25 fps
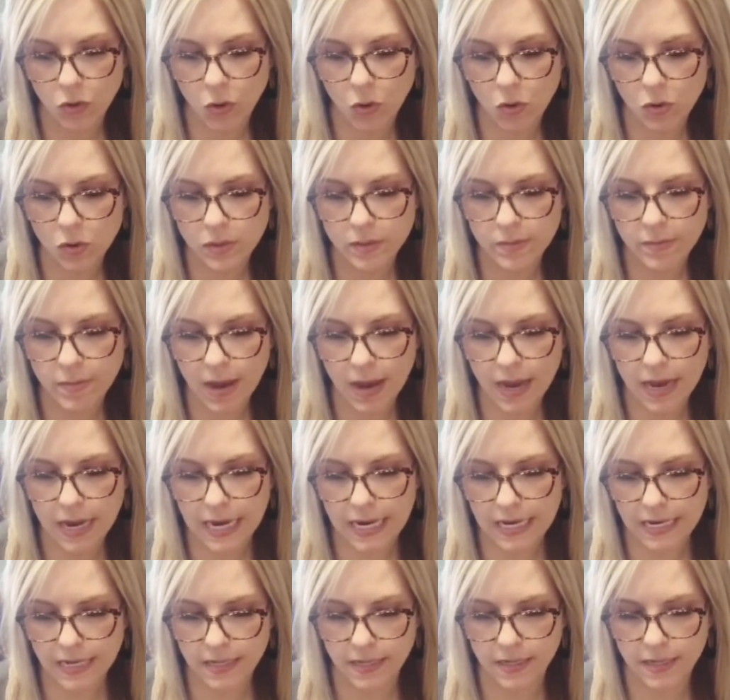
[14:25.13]
old
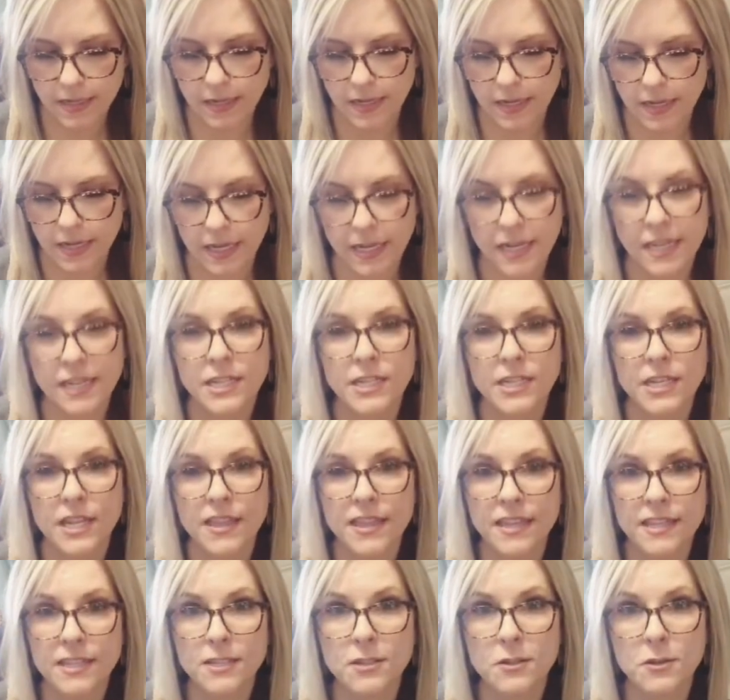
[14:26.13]
mind into
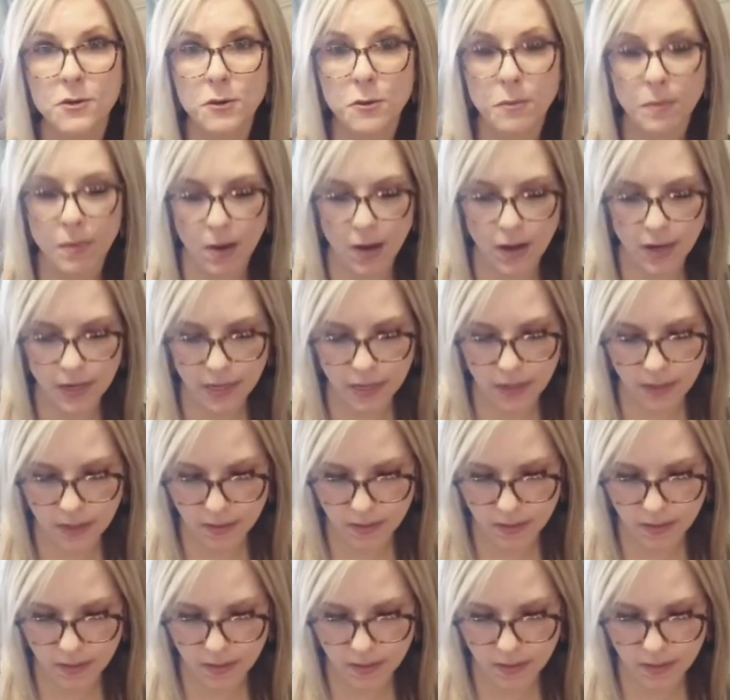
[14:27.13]
this new body.